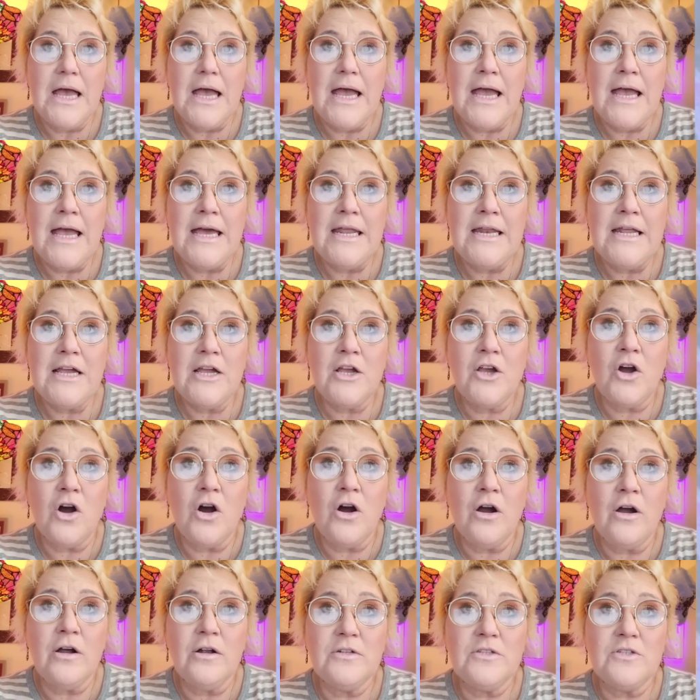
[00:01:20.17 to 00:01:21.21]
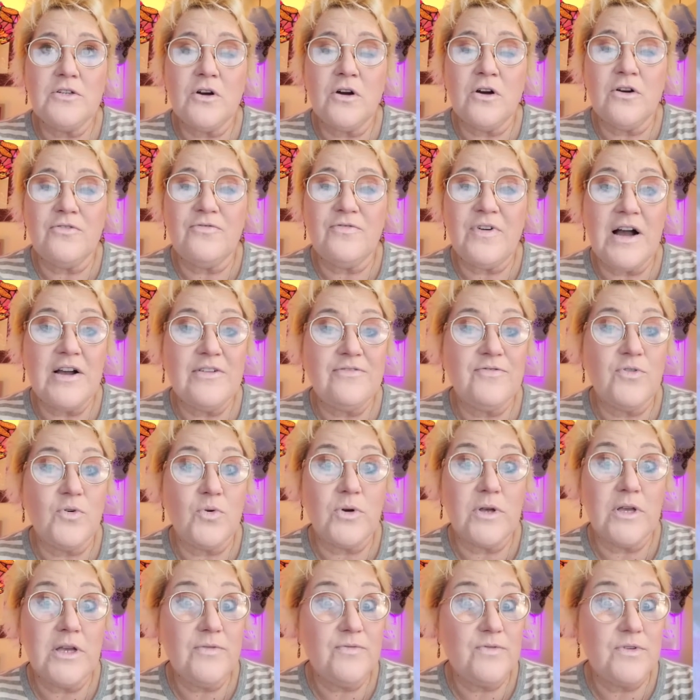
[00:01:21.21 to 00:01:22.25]
and it guards our
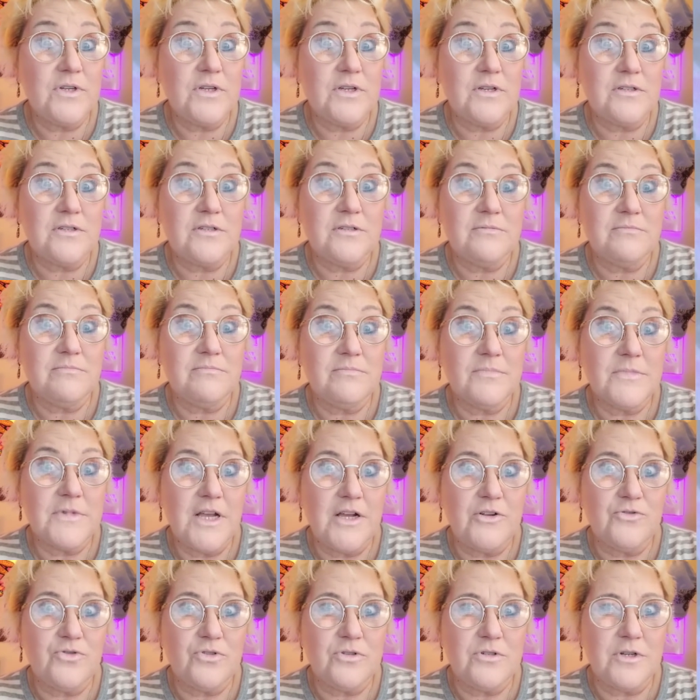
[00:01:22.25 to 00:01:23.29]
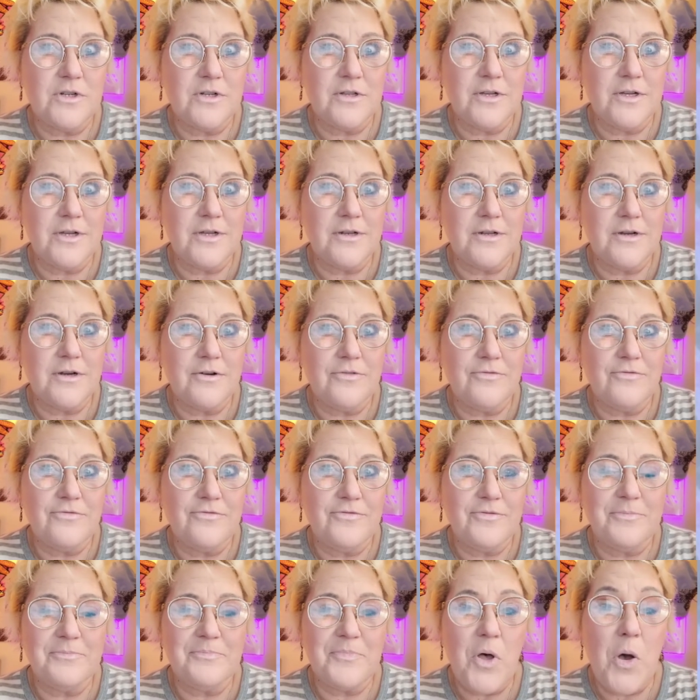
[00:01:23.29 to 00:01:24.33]
fivefold giftings, interestingly enough.
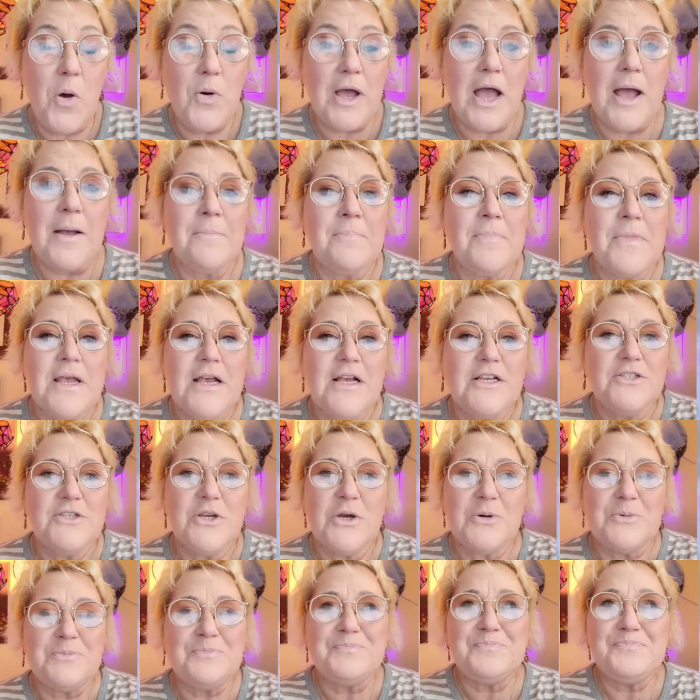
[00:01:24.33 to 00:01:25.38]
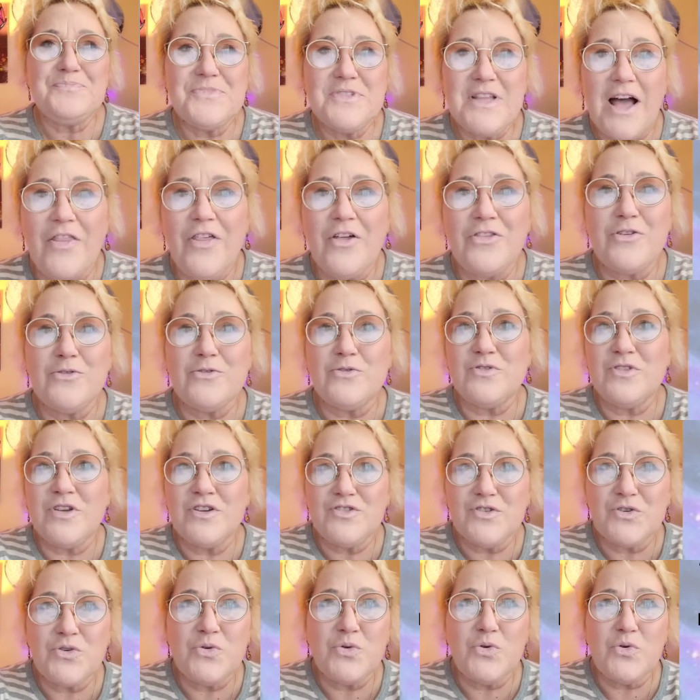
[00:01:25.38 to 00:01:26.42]
Okay, so I thought this was such
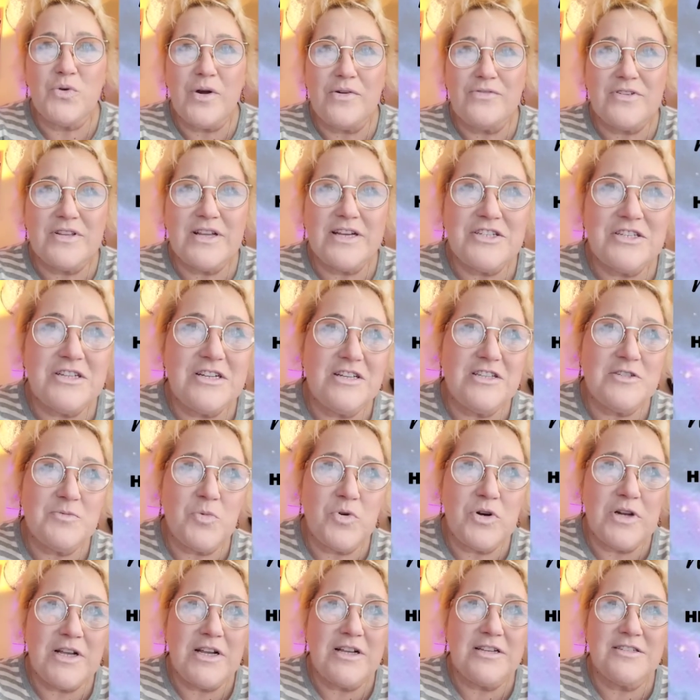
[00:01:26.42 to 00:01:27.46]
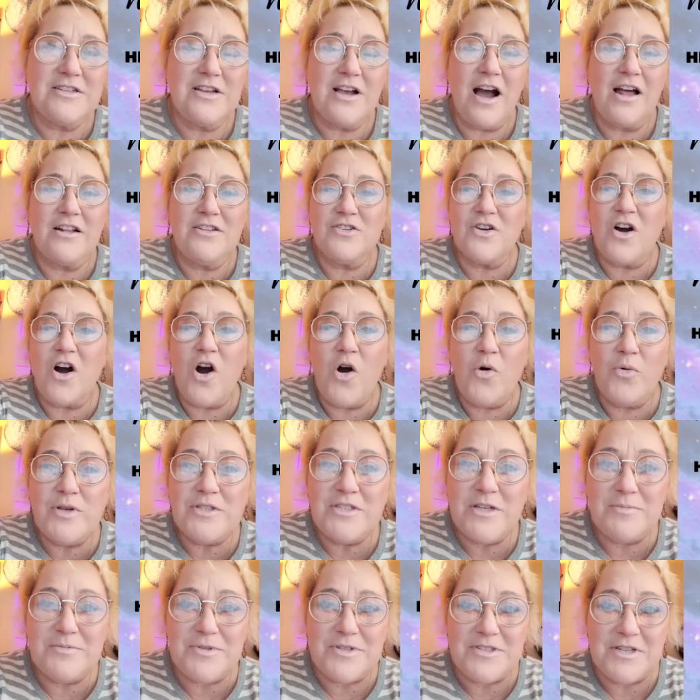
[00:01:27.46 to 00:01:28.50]
a cool revelation this morning, because God's
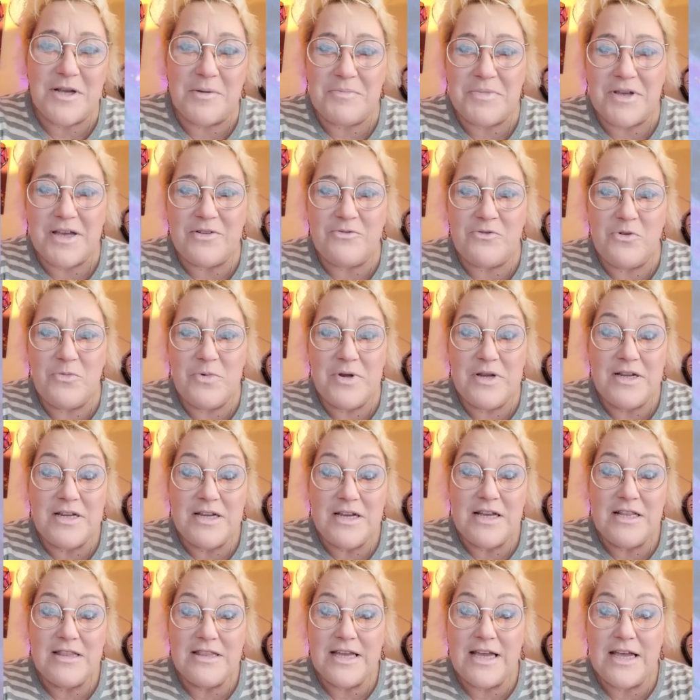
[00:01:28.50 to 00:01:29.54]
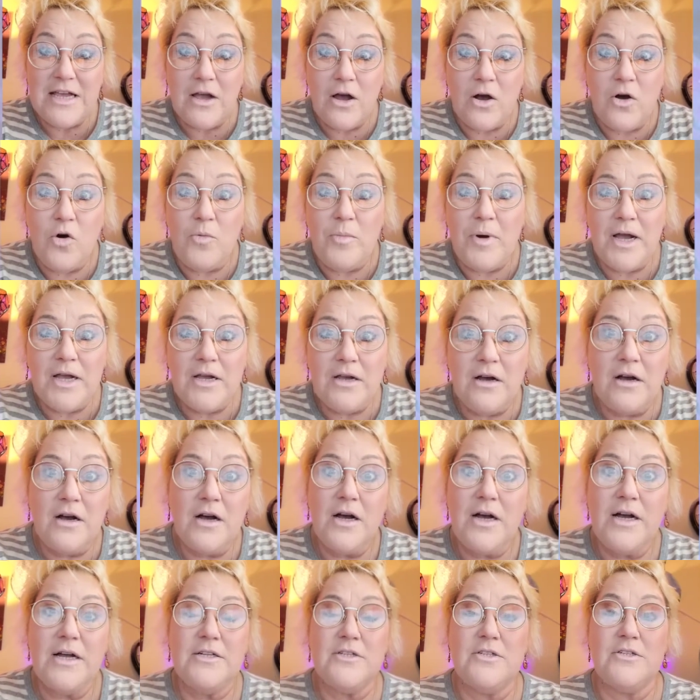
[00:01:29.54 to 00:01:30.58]
always up to something when we think, oh my
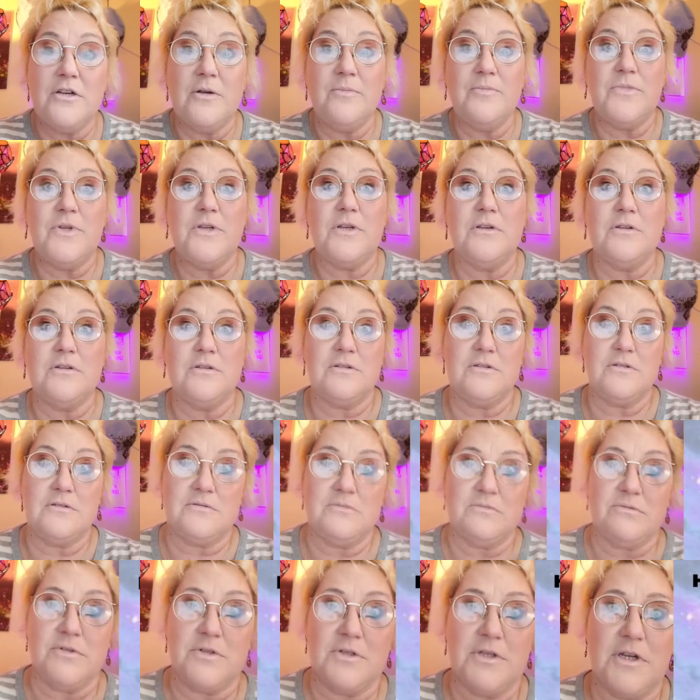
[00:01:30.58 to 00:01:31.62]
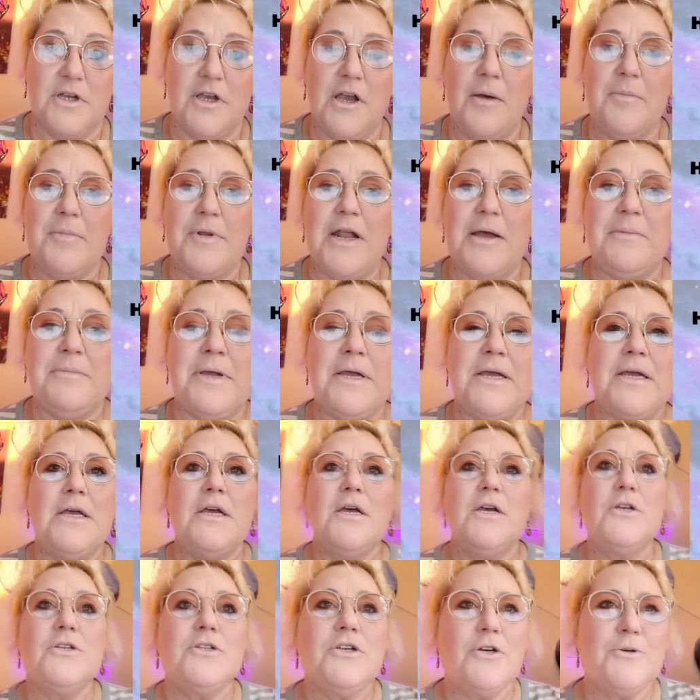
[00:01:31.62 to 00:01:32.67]
God, something is really coming at me.
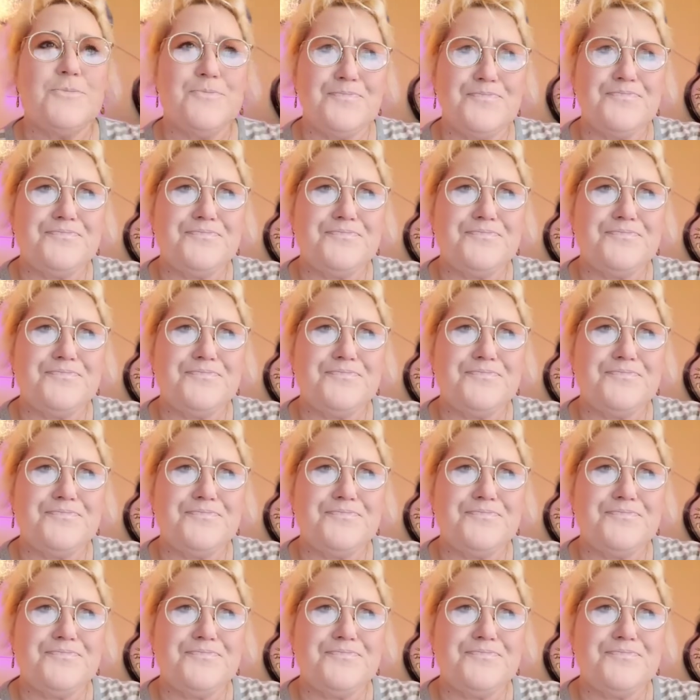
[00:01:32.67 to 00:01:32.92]
So,